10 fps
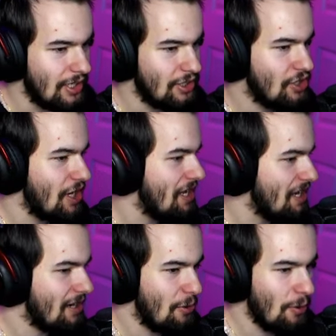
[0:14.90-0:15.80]
Uh,
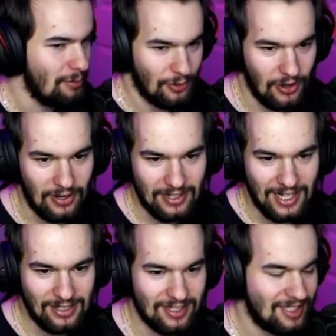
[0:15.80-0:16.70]
shaking a corn maraca.
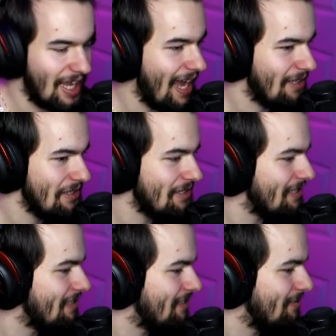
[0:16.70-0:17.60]
That's exactly
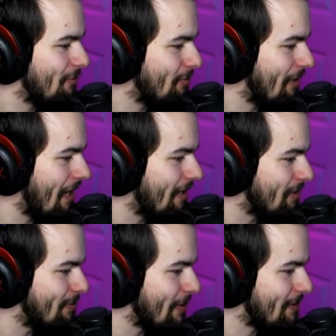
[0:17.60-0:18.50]
the ex reply I'd
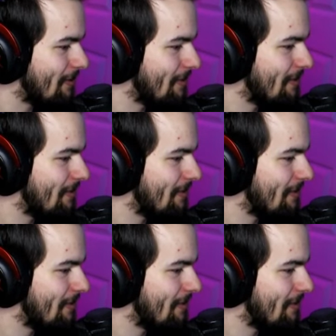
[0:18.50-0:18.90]
expect.